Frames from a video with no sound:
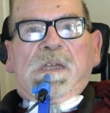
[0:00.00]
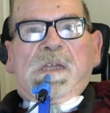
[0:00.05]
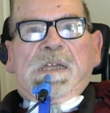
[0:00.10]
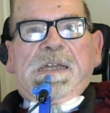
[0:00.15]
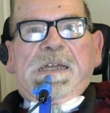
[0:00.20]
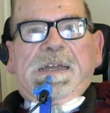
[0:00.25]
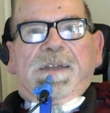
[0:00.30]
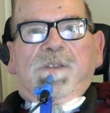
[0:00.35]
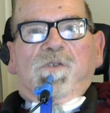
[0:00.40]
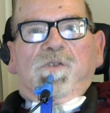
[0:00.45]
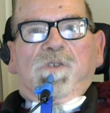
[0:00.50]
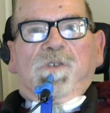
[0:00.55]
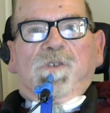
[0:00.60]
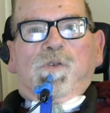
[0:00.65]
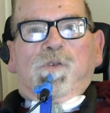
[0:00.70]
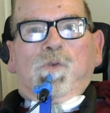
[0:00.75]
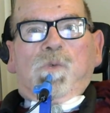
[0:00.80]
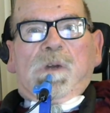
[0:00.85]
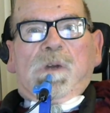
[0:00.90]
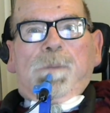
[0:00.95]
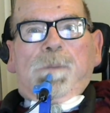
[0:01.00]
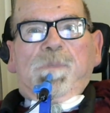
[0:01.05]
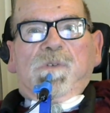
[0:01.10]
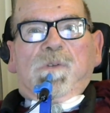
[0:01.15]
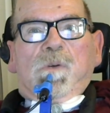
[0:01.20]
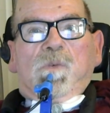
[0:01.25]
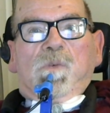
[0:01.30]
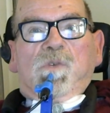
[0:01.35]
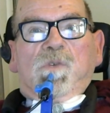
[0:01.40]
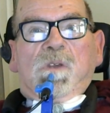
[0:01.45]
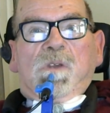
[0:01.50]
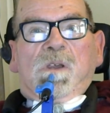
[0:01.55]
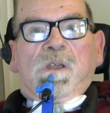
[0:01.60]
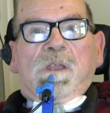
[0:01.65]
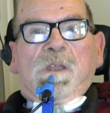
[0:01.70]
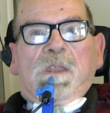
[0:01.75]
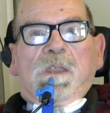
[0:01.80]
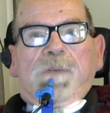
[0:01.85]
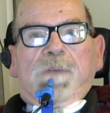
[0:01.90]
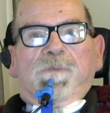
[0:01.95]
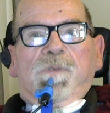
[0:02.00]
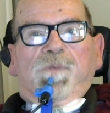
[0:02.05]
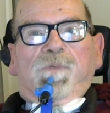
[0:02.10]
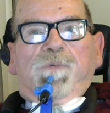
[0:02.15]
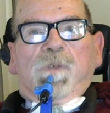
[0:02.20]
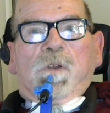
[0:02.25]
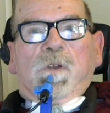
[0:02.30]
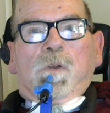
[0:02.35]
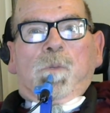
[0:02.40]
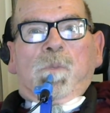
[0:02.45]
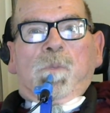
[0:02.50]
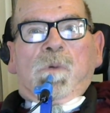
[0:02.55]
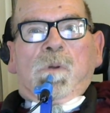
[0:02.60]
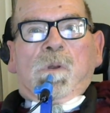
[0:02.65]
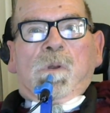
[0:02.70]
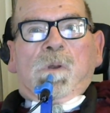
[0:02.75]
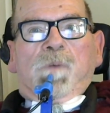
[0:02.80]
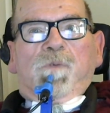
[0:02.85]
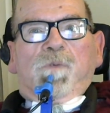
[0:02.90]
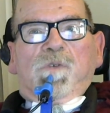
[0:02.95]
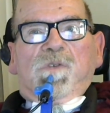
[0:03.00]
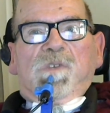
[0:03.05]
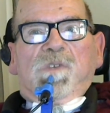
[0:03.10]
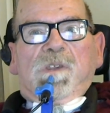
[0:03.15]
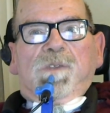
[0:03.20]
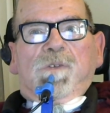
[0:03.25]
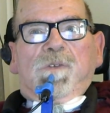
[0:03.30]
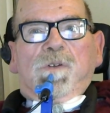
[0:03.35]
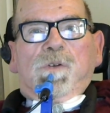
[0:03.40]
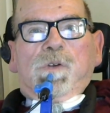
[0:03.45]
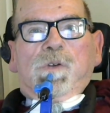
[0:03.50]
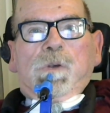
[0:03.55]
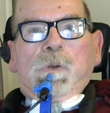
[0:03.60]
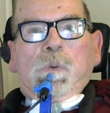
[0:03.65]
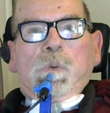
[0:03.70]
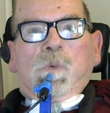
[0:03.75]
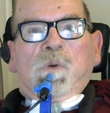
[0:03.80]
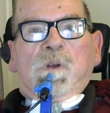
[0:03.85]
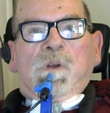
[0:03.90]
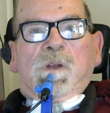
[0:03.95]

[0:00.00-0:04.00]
had just 2 episodes left to film for season 2